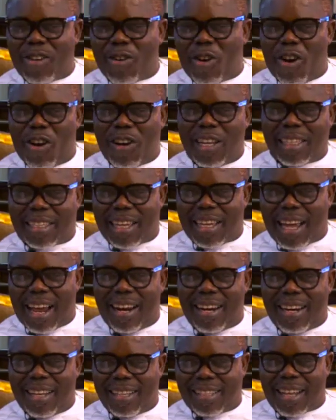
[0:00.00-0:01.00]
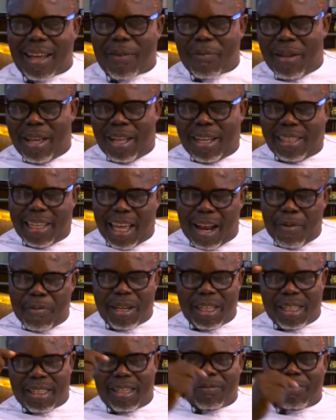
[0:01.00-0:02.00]
you always carrying this stuff. Yeah. Tell
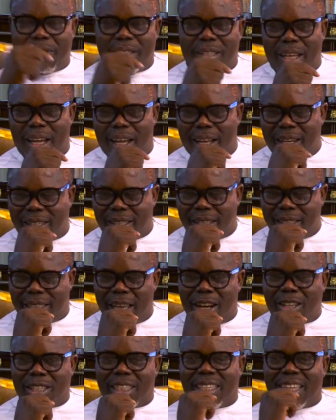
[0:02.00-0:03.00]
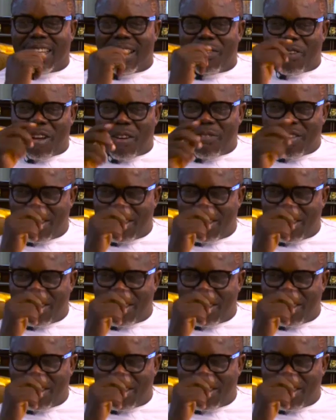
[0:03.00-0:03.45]
me tell us the significance of